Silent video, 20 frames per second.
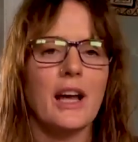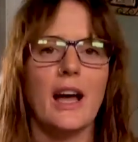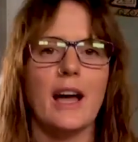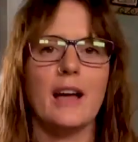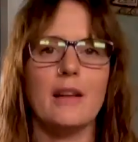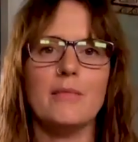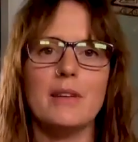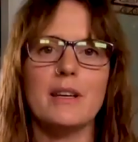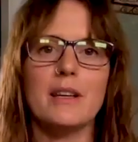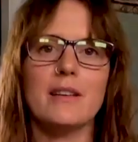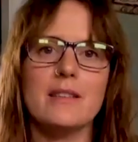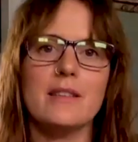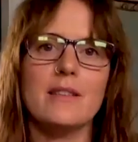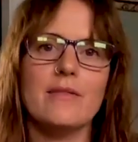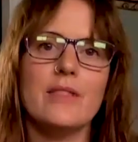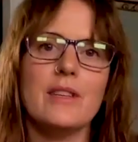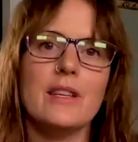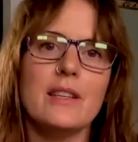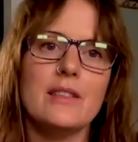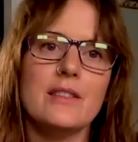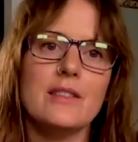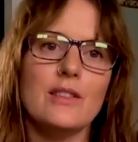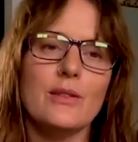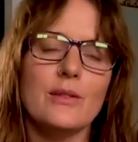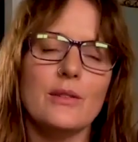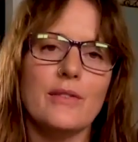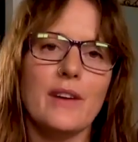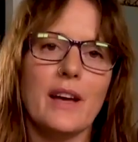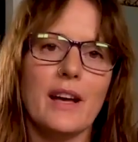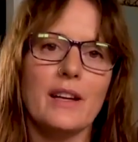And because of this,
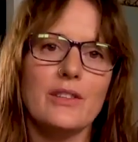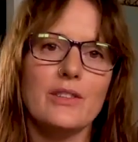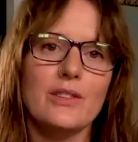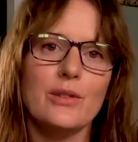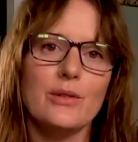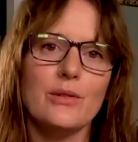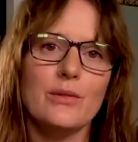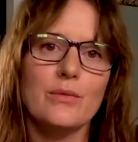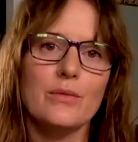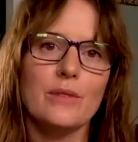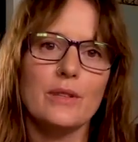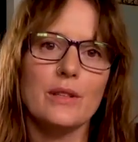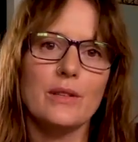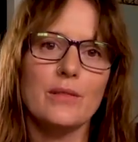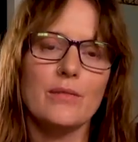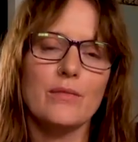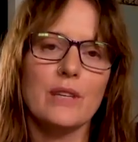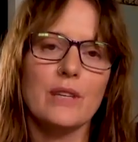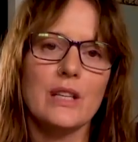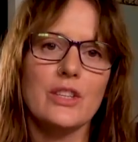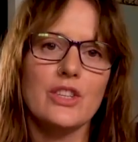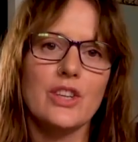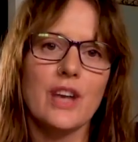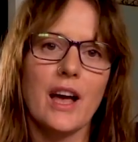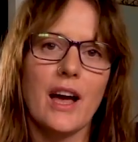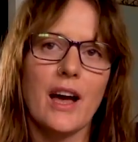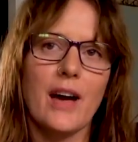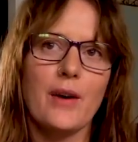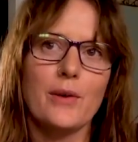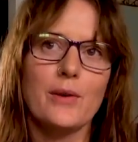you have had to really reach
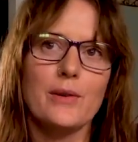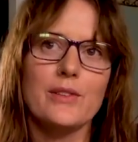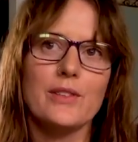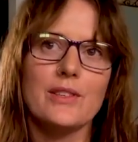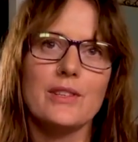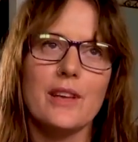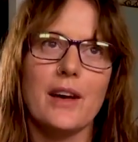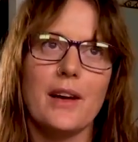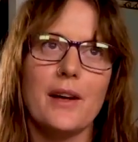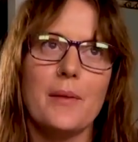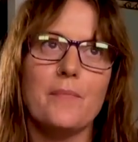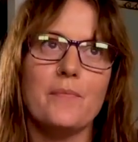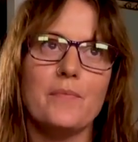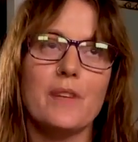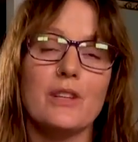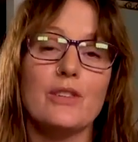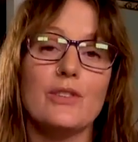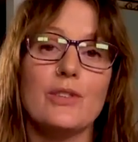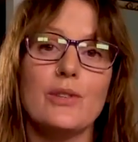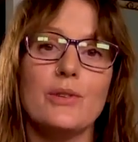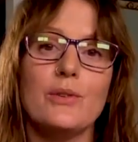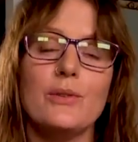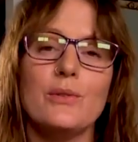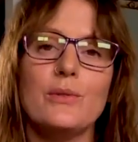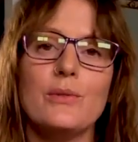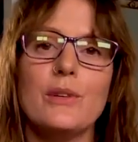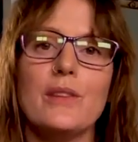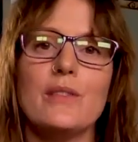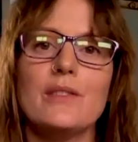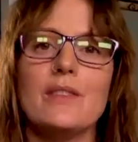out
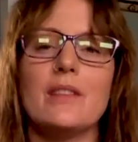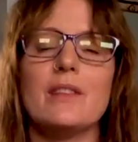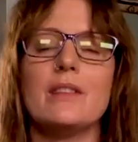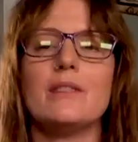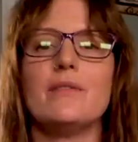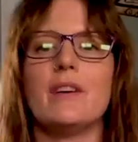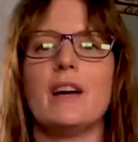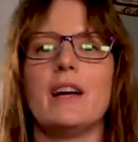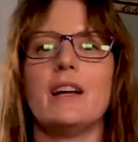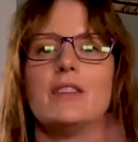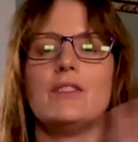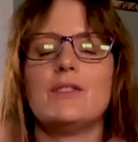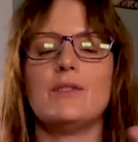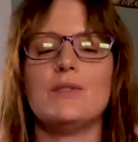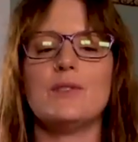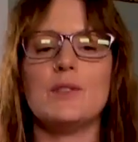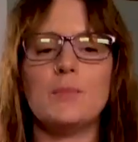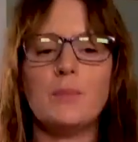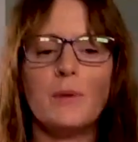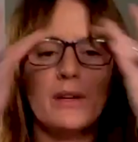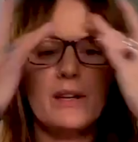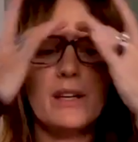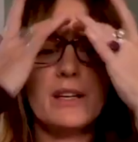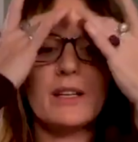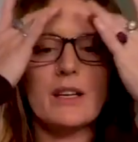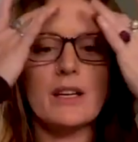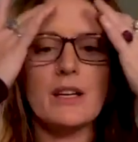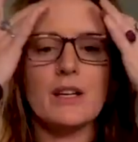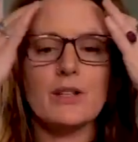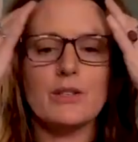to the divine, to
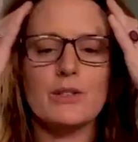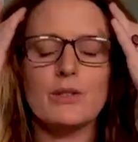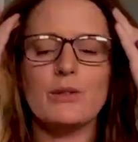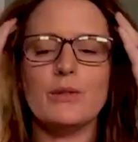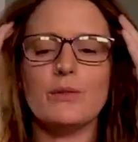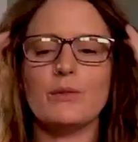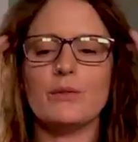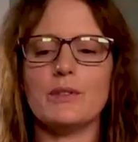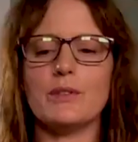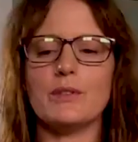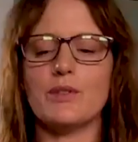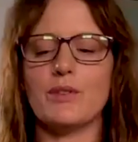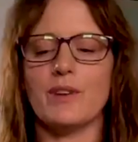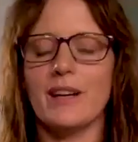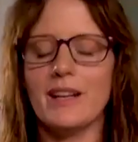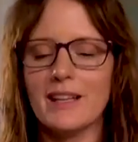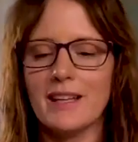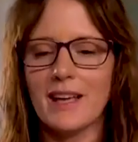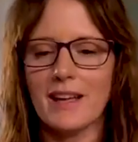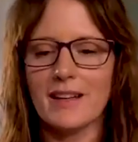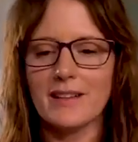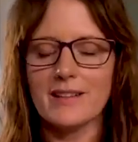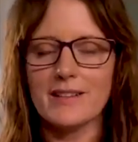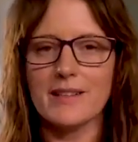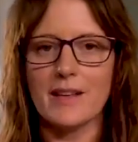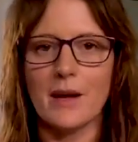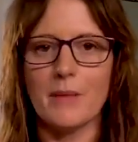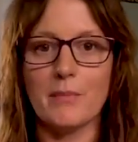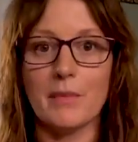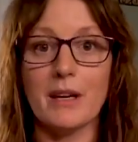spirit, to try to get
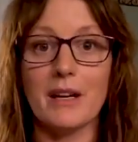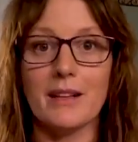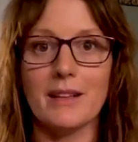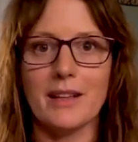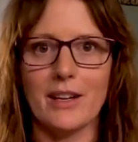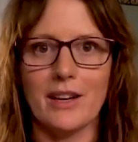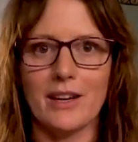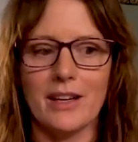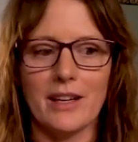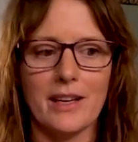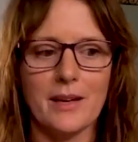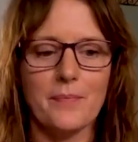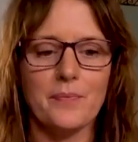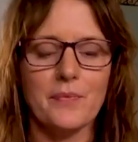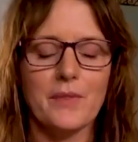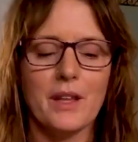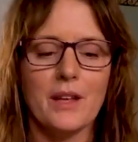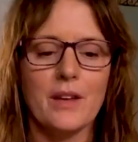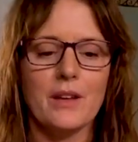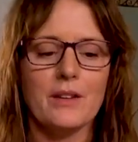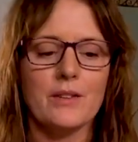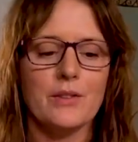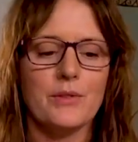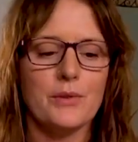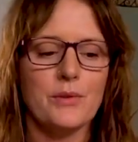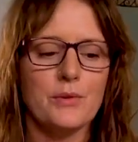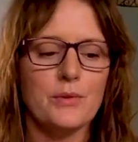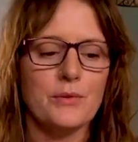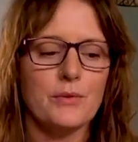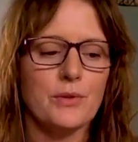some clarity,
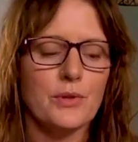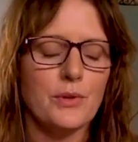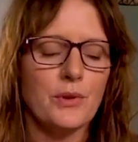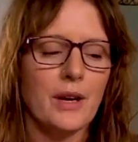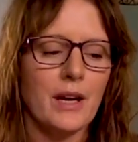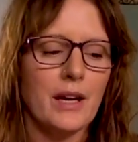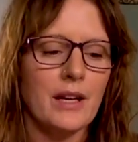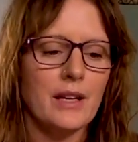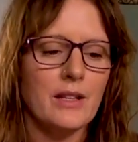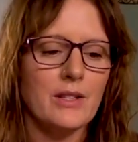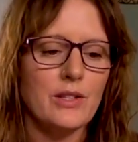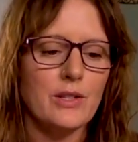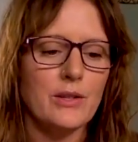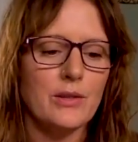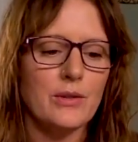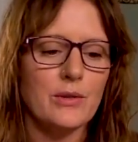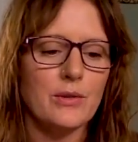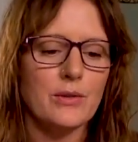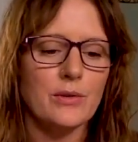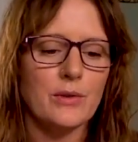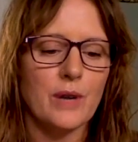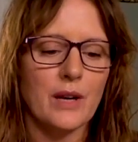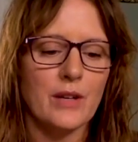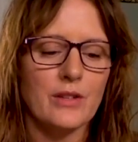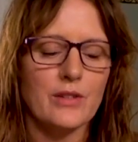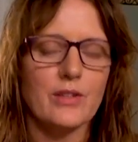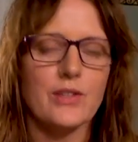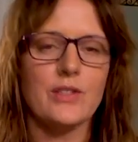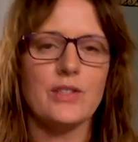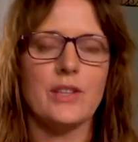to try to
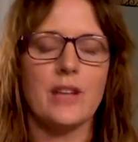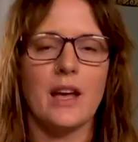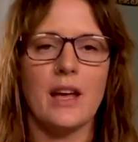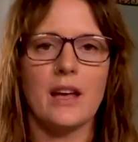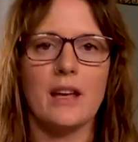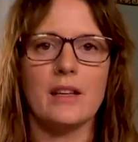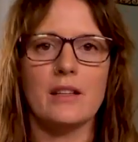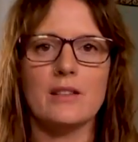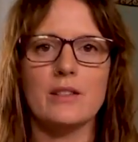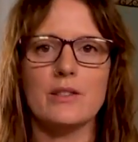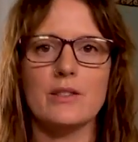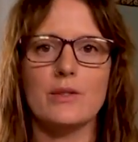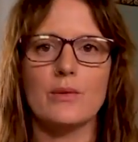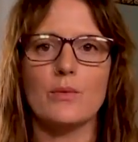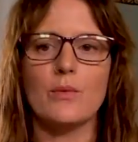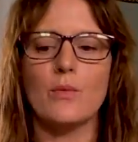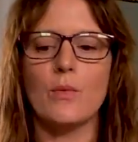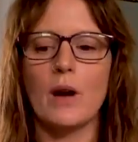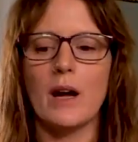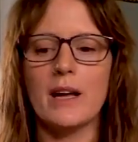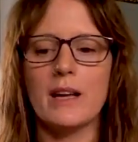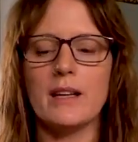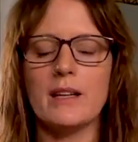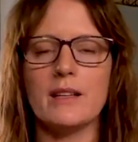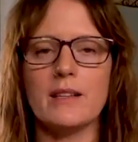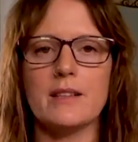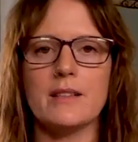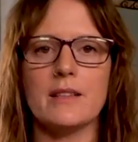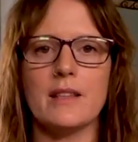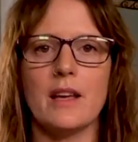understand why it
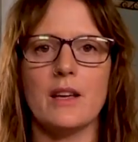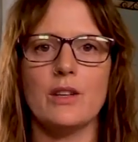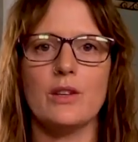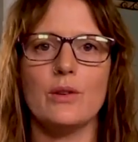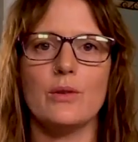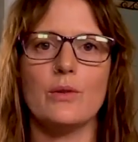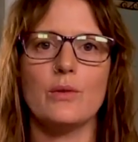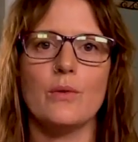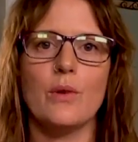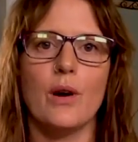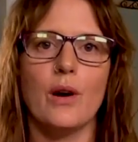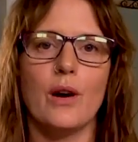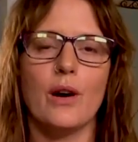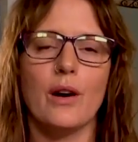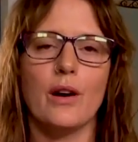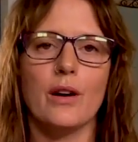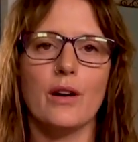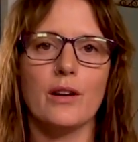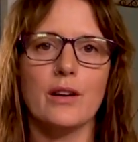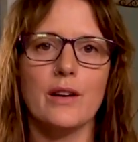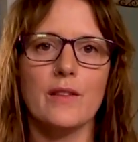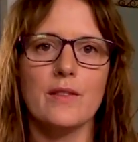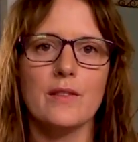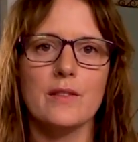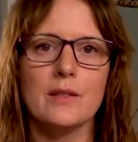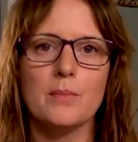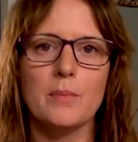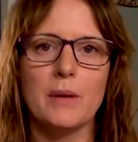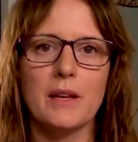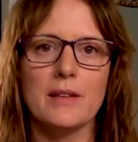is that you are in the
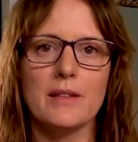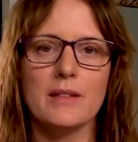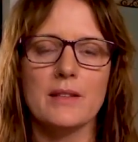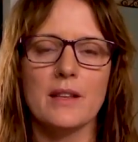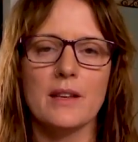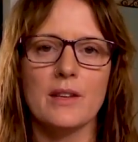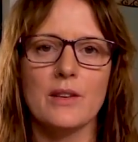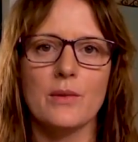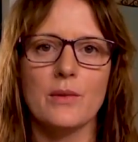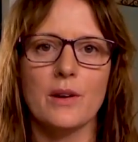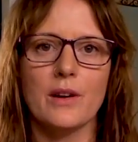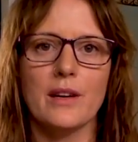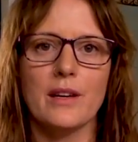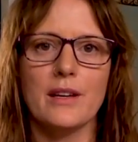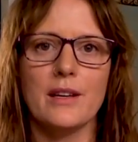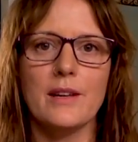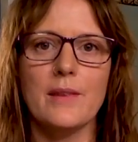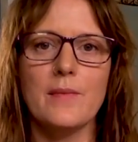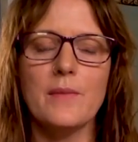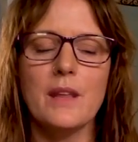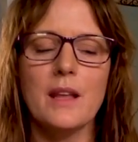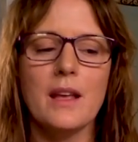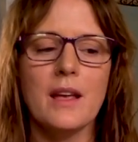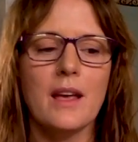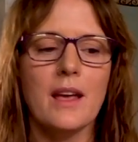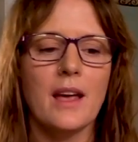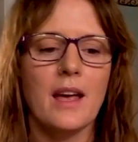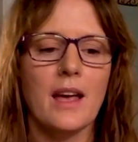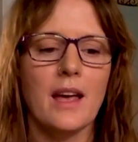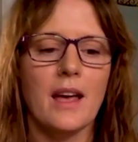space that you are in
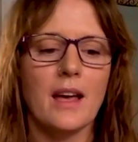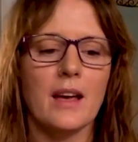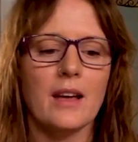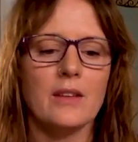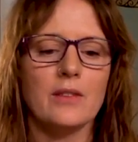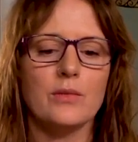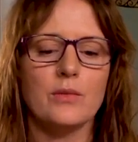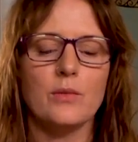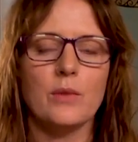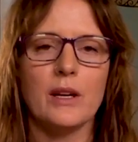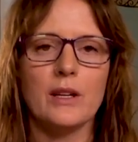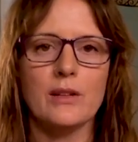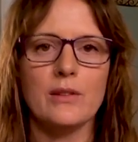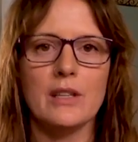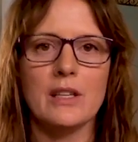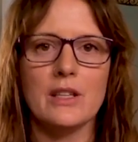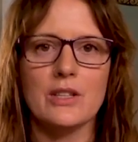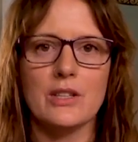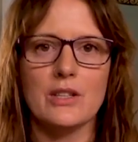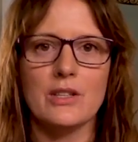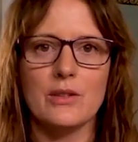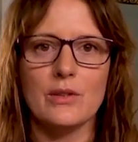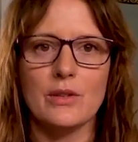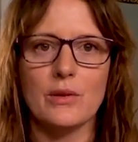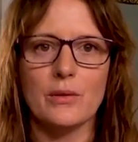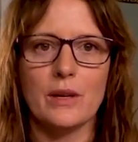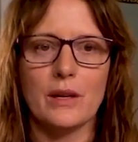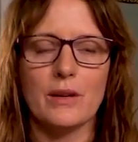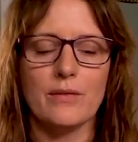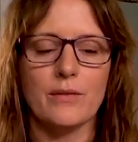and what you need to do
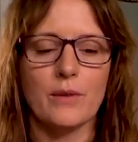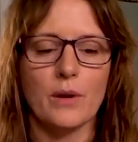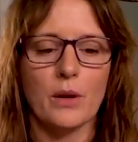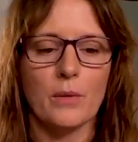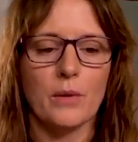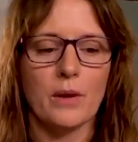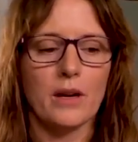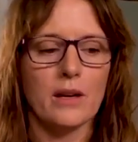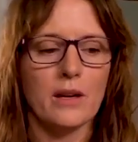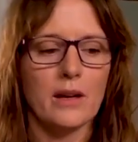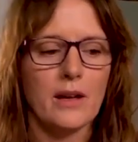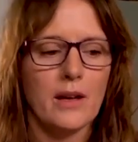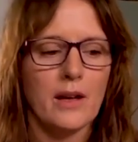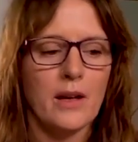going forward.